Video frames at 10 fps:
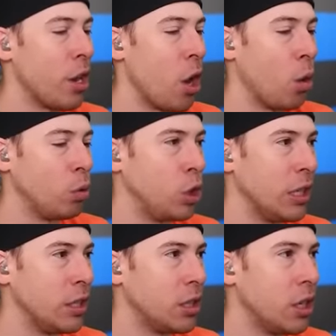And oh,
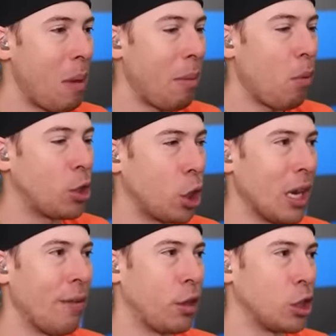geez. Maybe we should
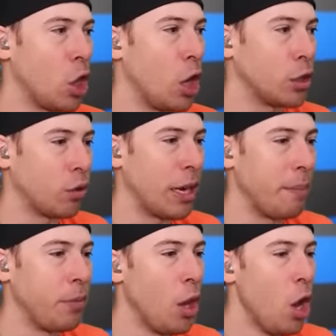have left the saws for
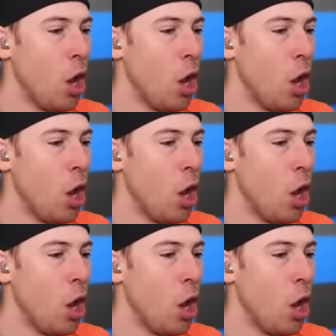him.